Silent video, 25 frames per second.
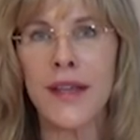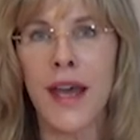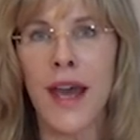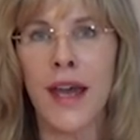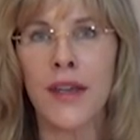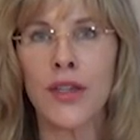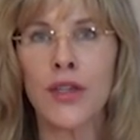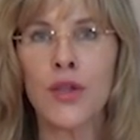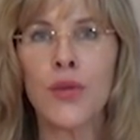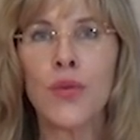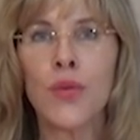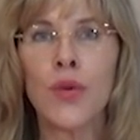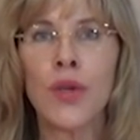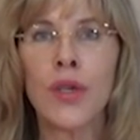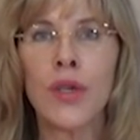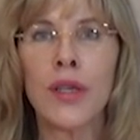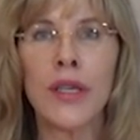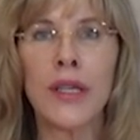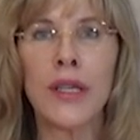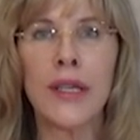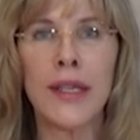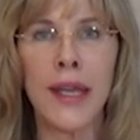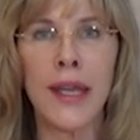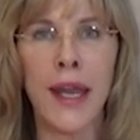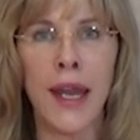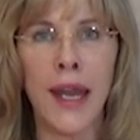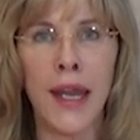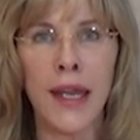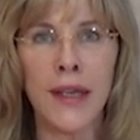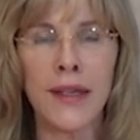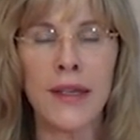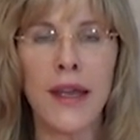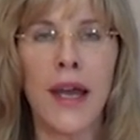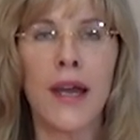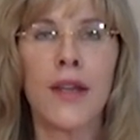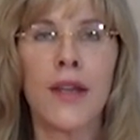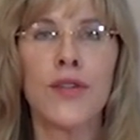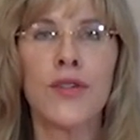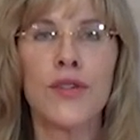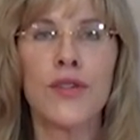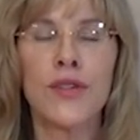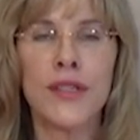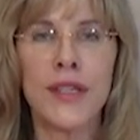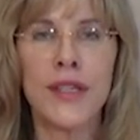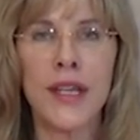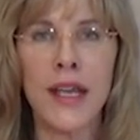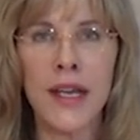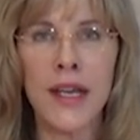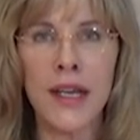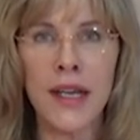that you really gain
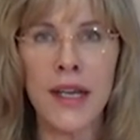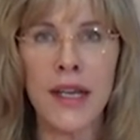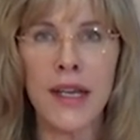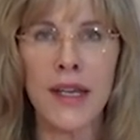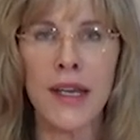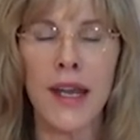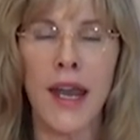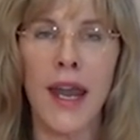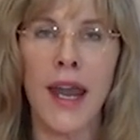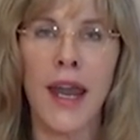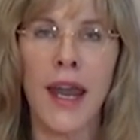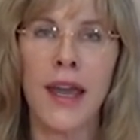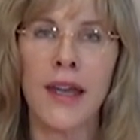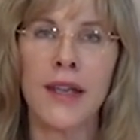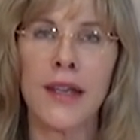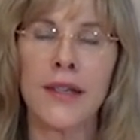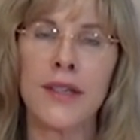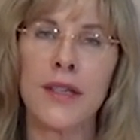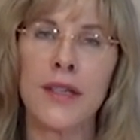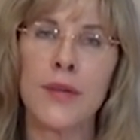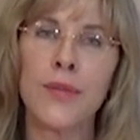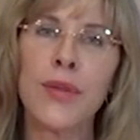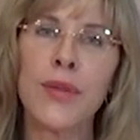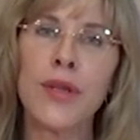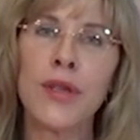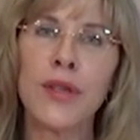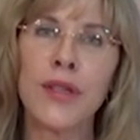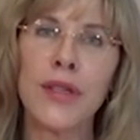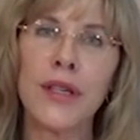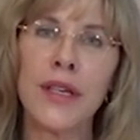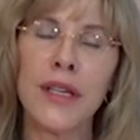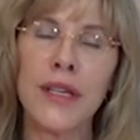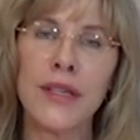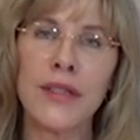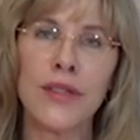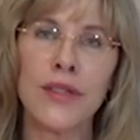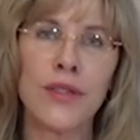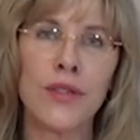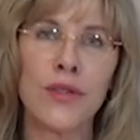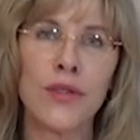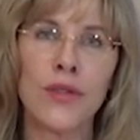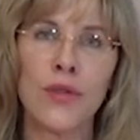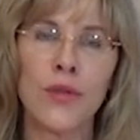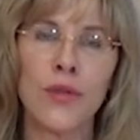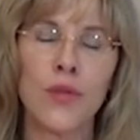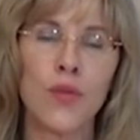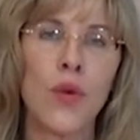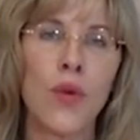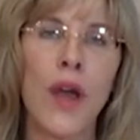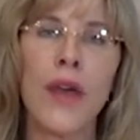understanding and ability
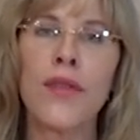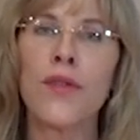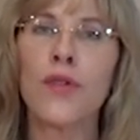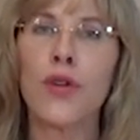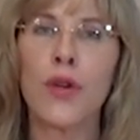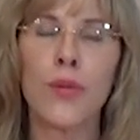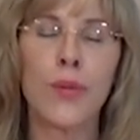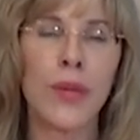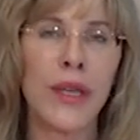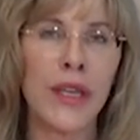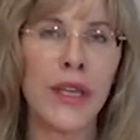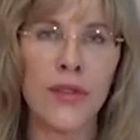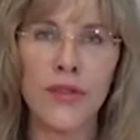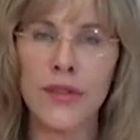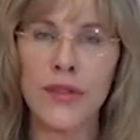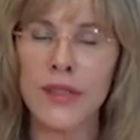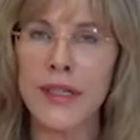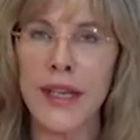to weather a peel,